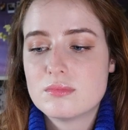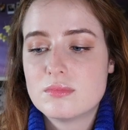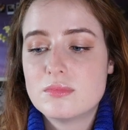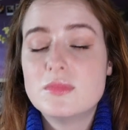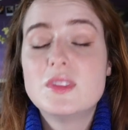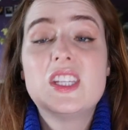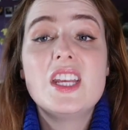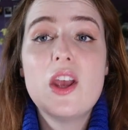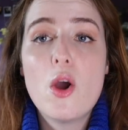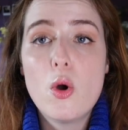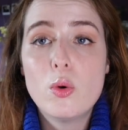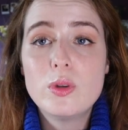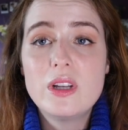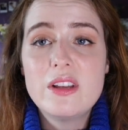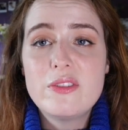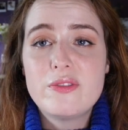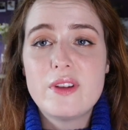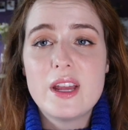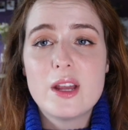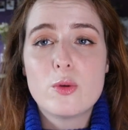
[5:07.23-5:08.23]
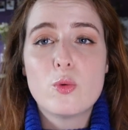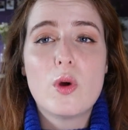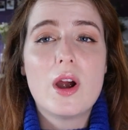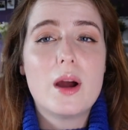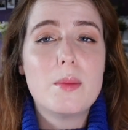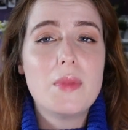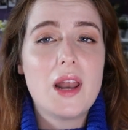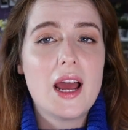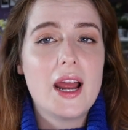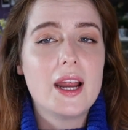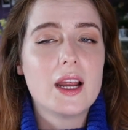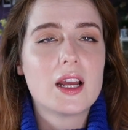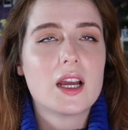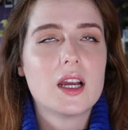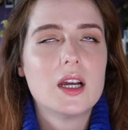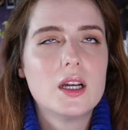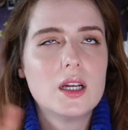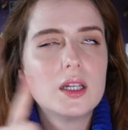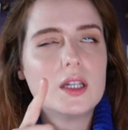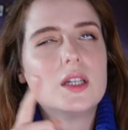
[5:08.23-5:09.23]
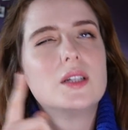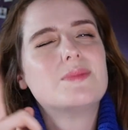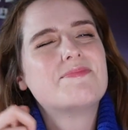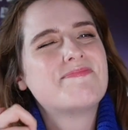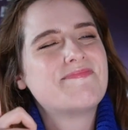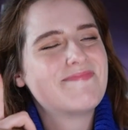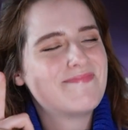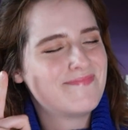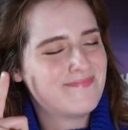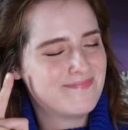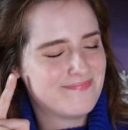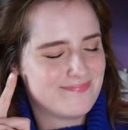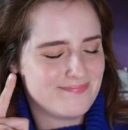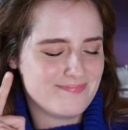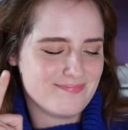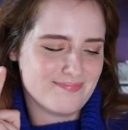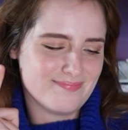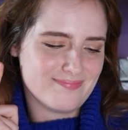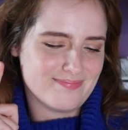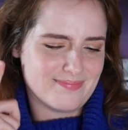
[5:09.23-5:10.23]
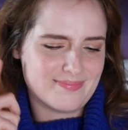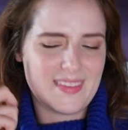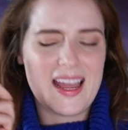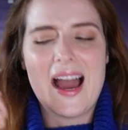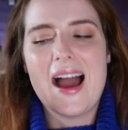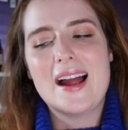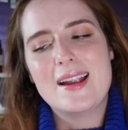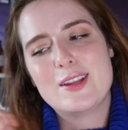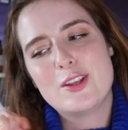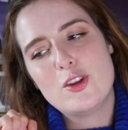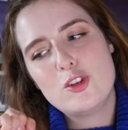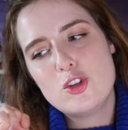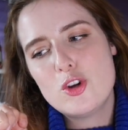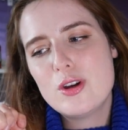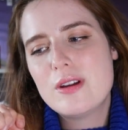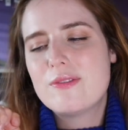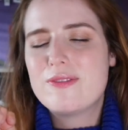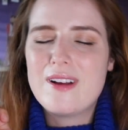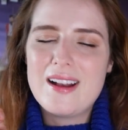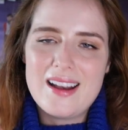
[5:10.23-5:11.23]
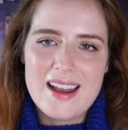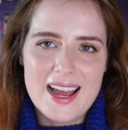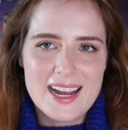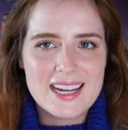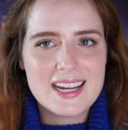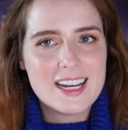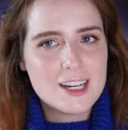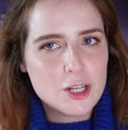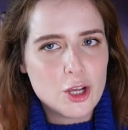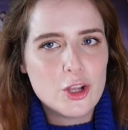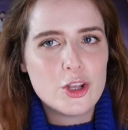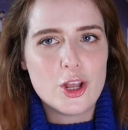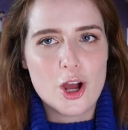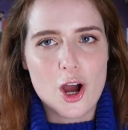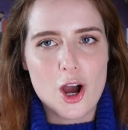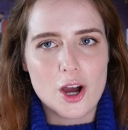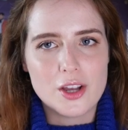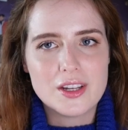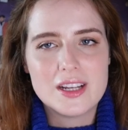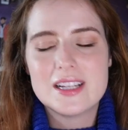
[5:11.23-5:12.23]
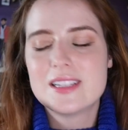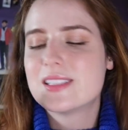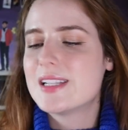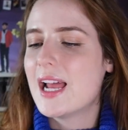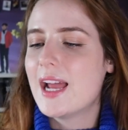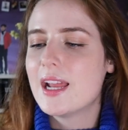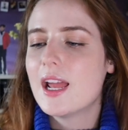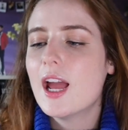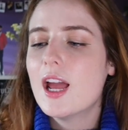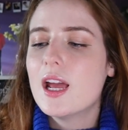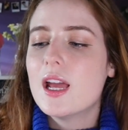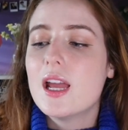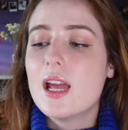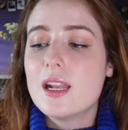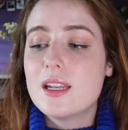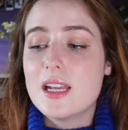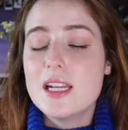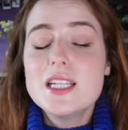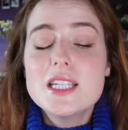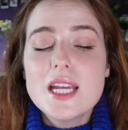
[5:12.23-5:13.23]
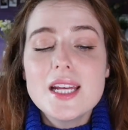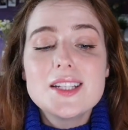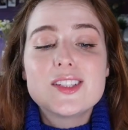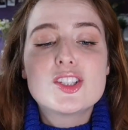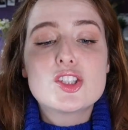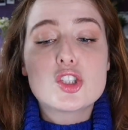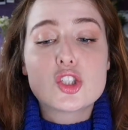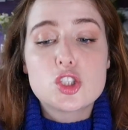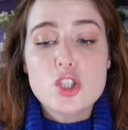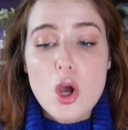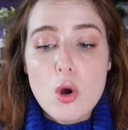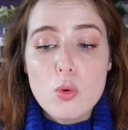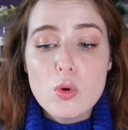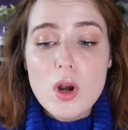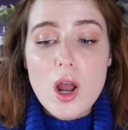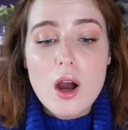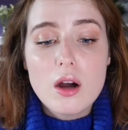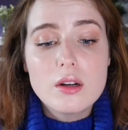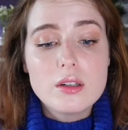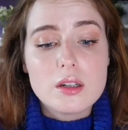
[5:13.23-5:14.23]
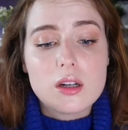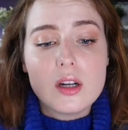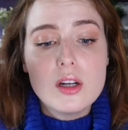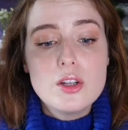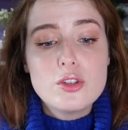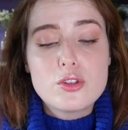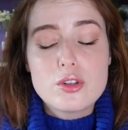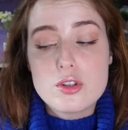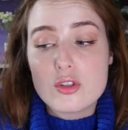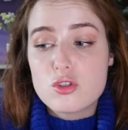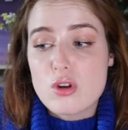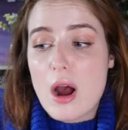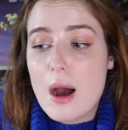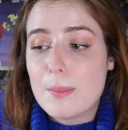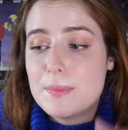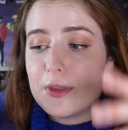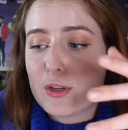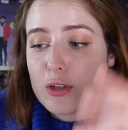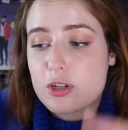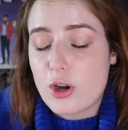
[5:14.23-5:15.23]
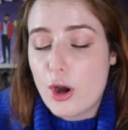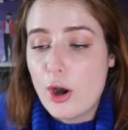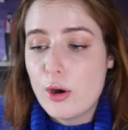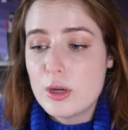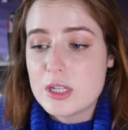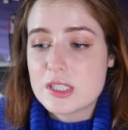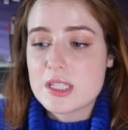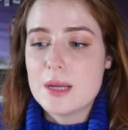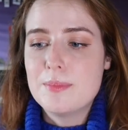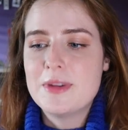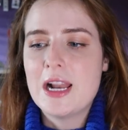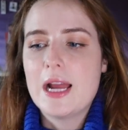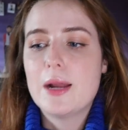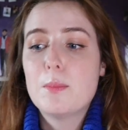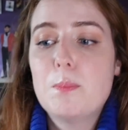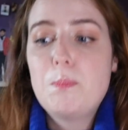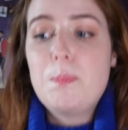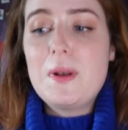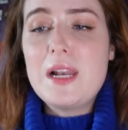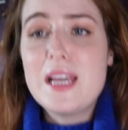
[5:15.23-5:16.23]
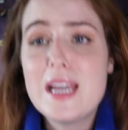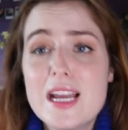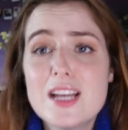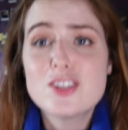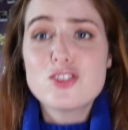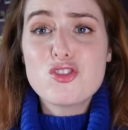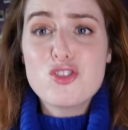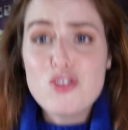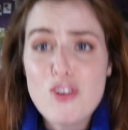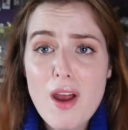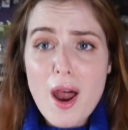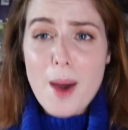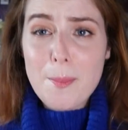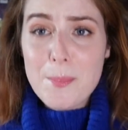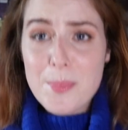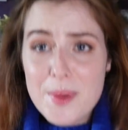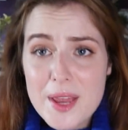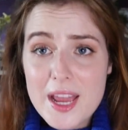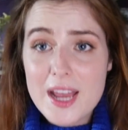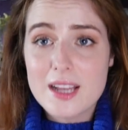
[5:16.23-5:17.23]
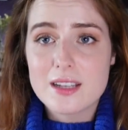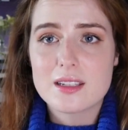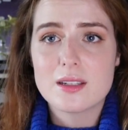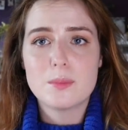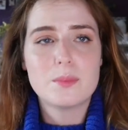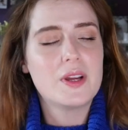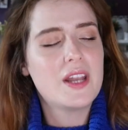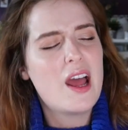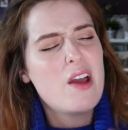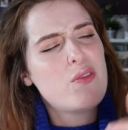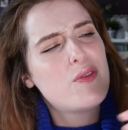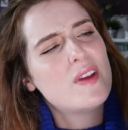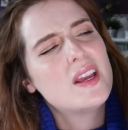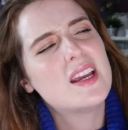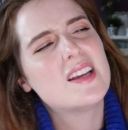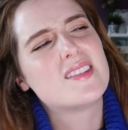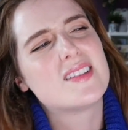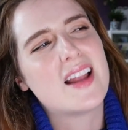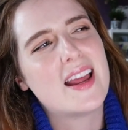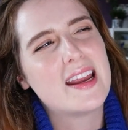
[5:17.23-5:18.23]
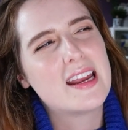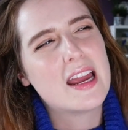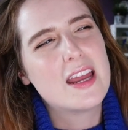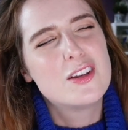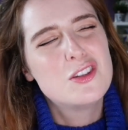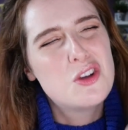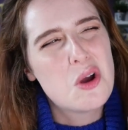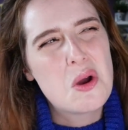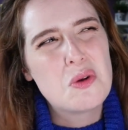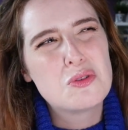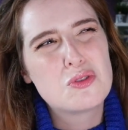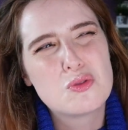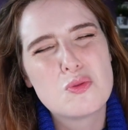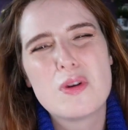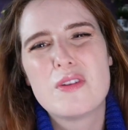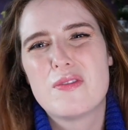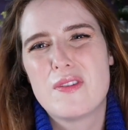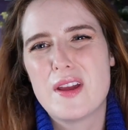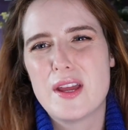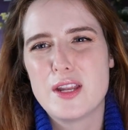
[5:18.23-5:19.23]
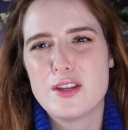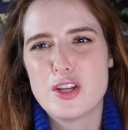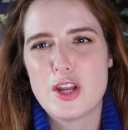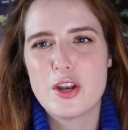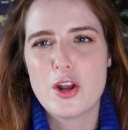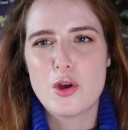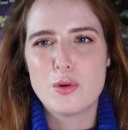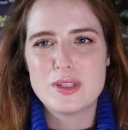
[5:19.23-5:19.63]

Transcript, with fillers: The only thing where I'm like, hmm, I don't know if I like it or not. It's like, they take so long to drop the chorus. I'm like, please drop it. But I think it's like, it goes with it, you know?